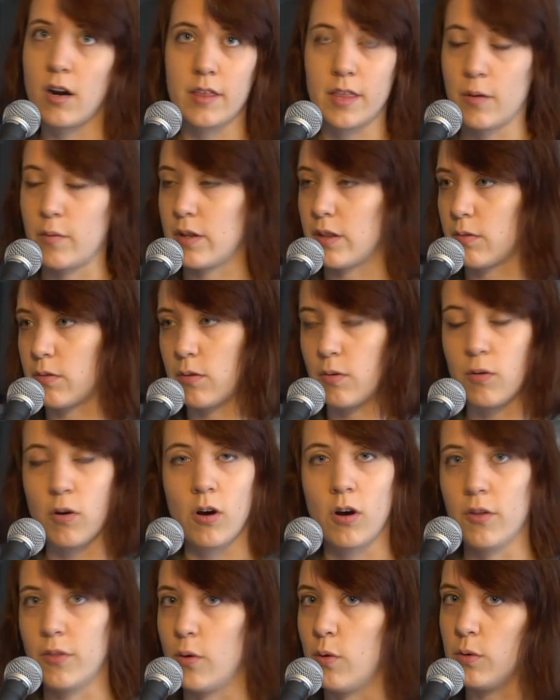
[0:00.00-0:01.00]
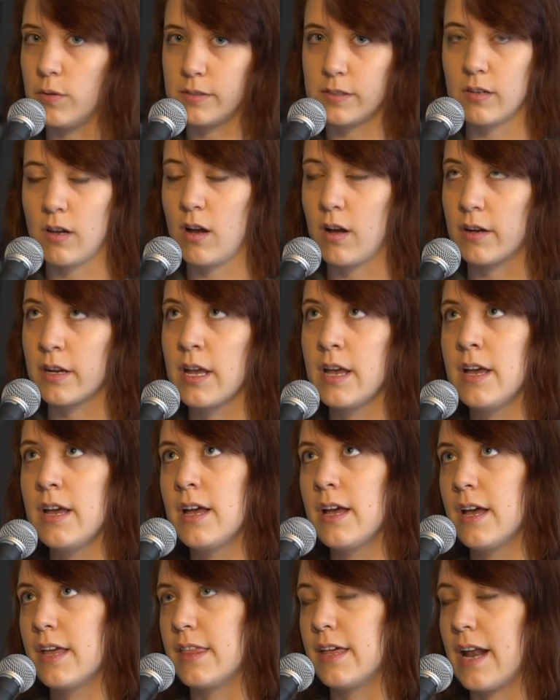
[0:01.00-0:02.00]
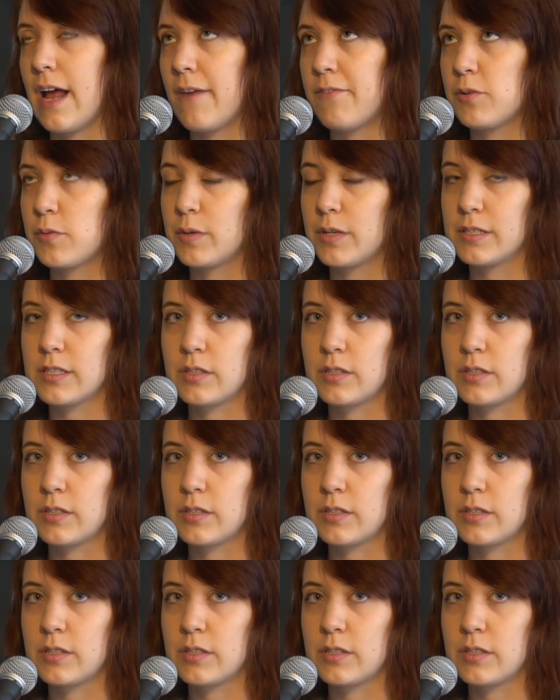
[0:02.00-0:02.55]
that went through the whole song. And then afterwards,